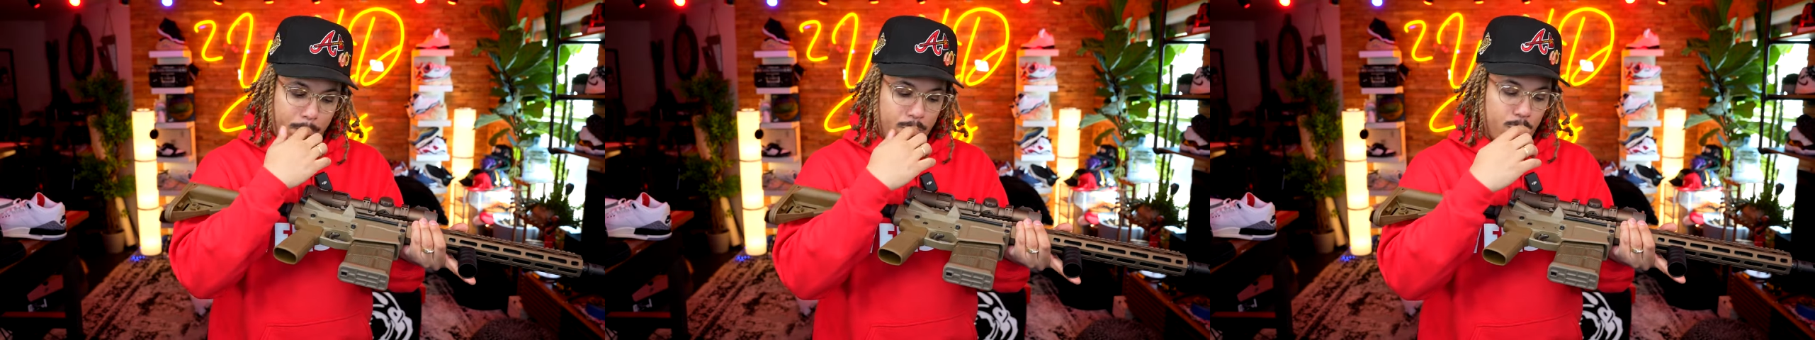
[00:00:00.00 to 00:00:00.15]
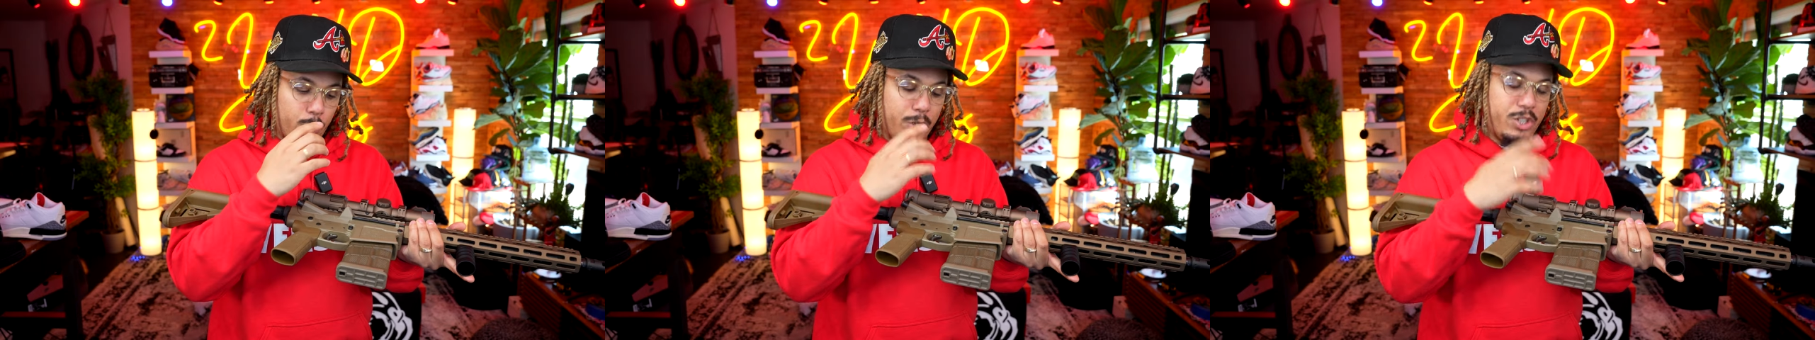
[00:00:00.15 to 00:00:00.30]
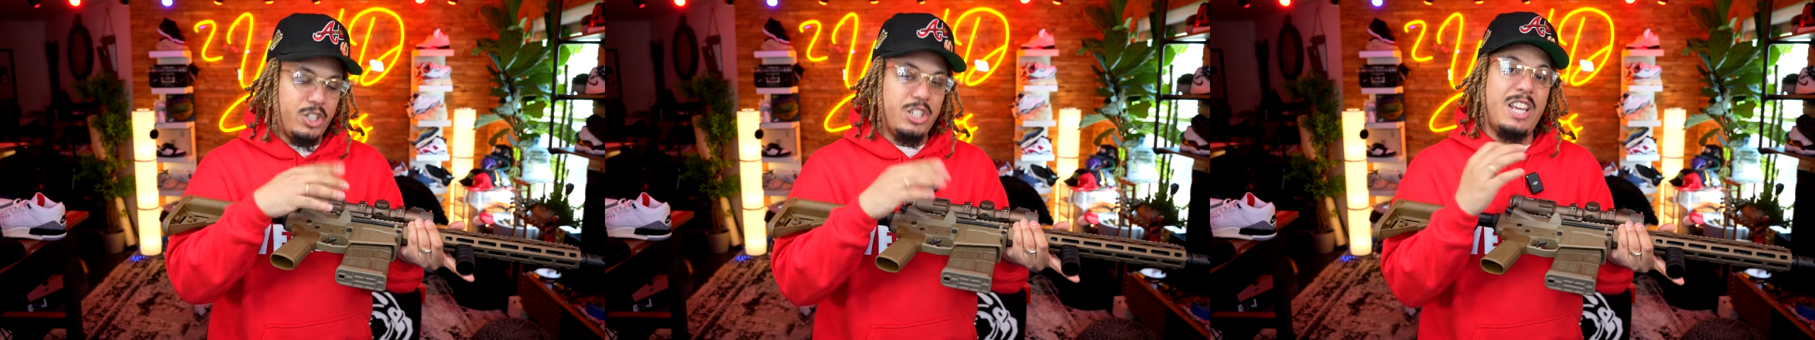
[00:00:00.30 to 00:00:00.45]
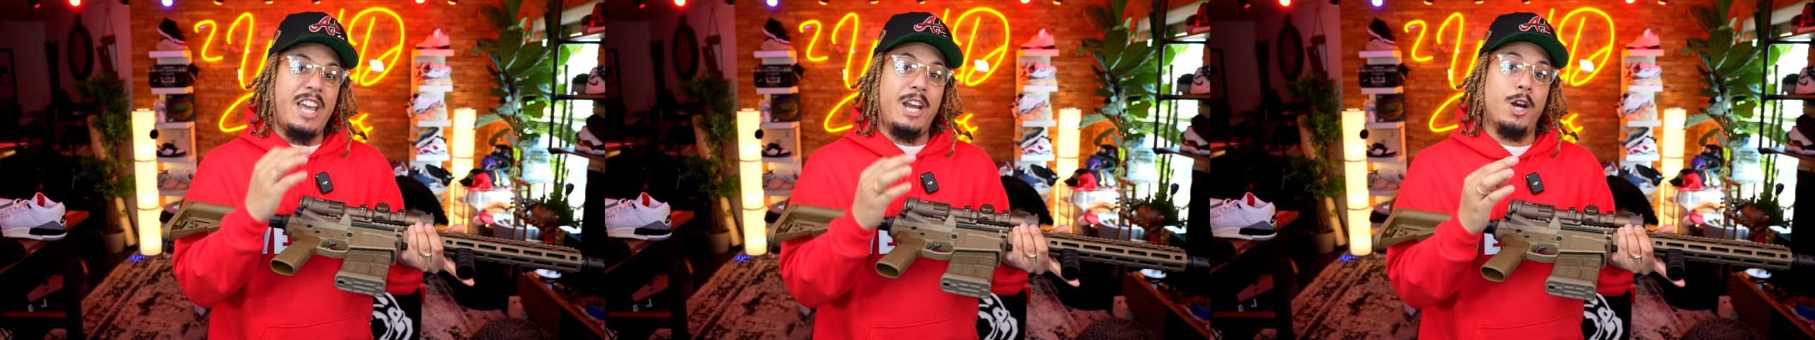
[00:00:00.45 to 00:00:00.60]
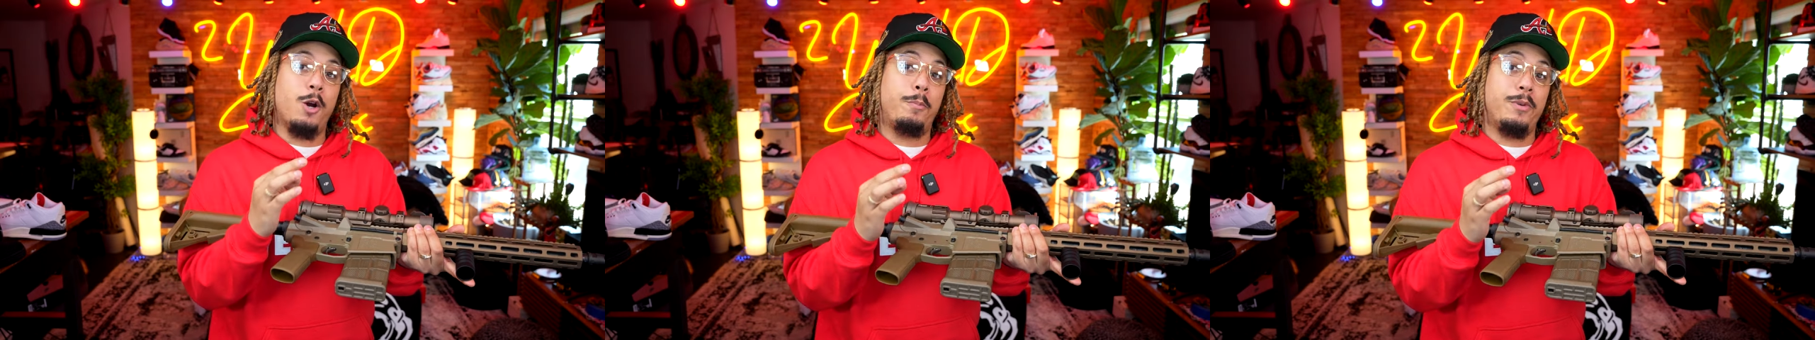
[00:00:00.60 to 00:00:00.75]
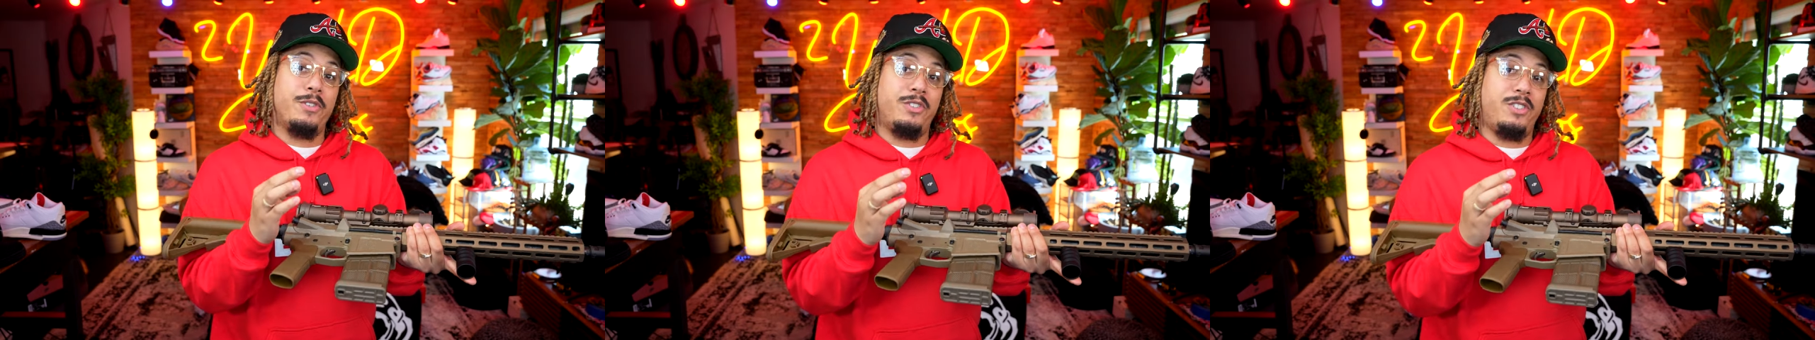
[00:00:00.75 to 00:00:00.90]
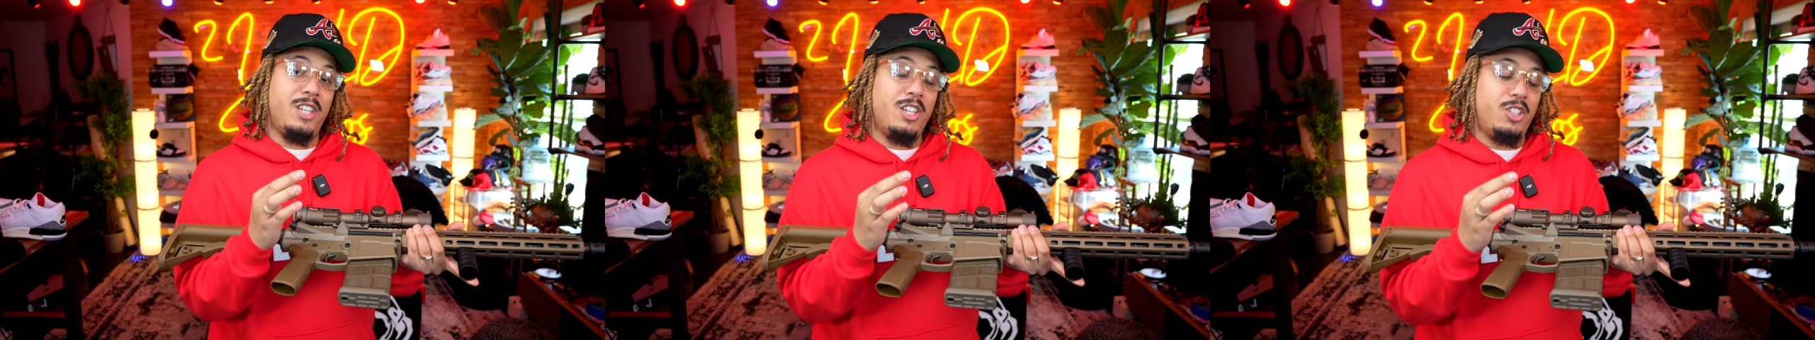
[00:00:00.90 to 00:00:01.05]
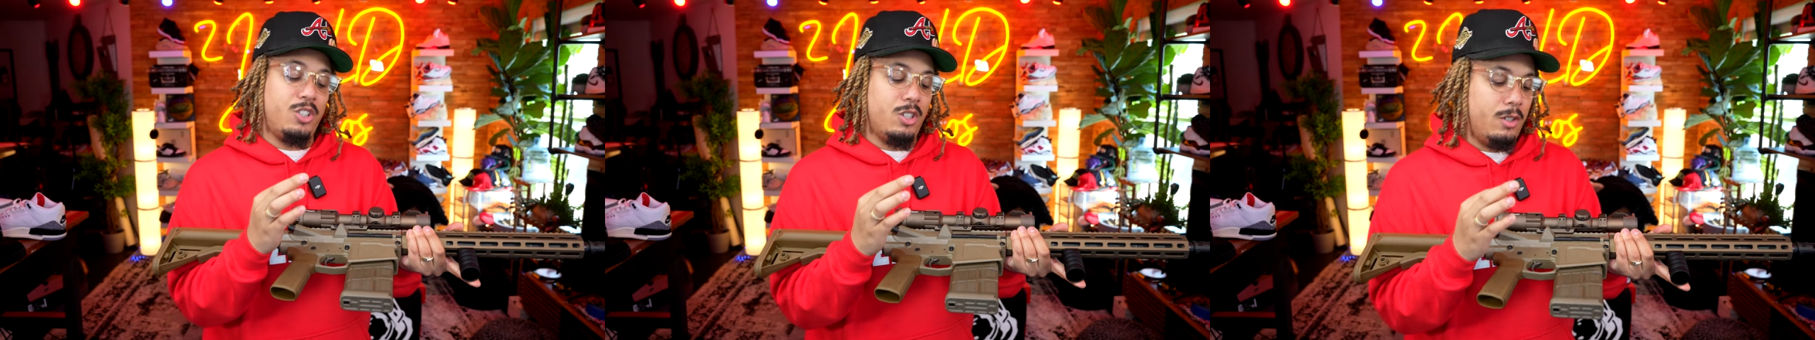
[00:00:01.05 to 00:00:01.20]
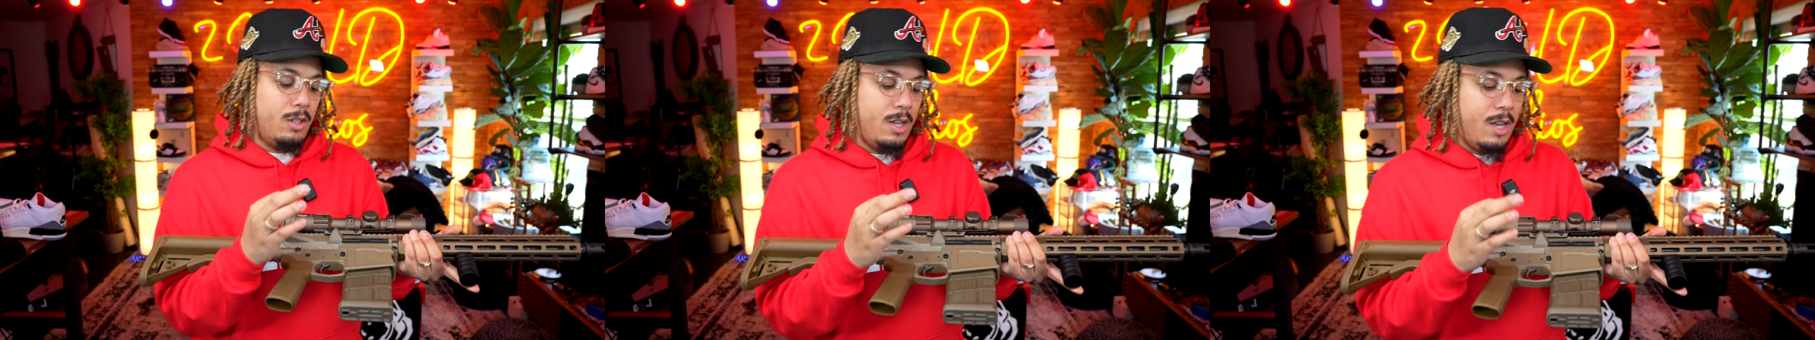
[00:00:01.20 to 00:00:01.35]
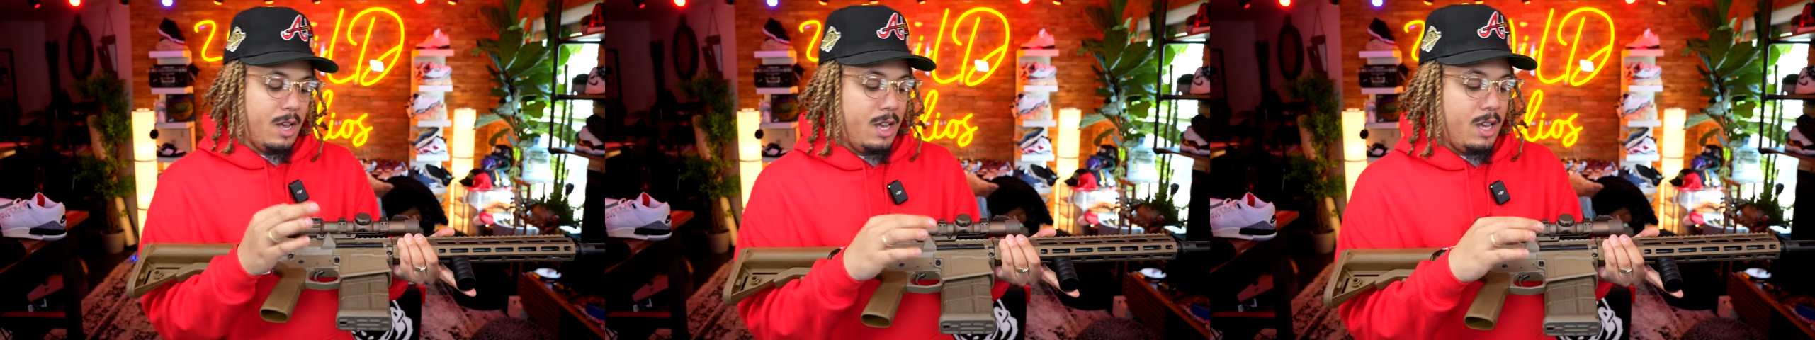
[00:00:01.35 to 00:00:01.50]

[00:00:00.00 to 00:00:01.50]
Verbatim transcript: which is Aero Precision,